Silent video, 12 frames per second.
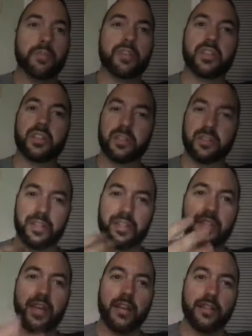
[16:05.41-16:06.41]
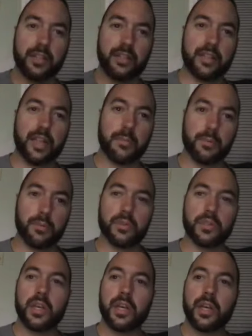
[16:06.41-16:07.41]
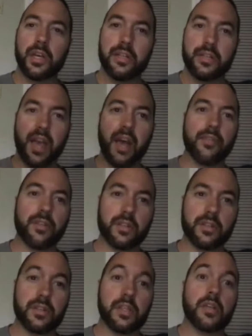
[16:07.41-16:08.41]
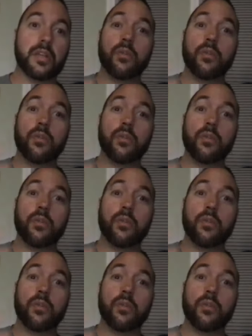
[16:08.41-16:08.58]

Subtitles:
but seeing the success that Staples is having this season.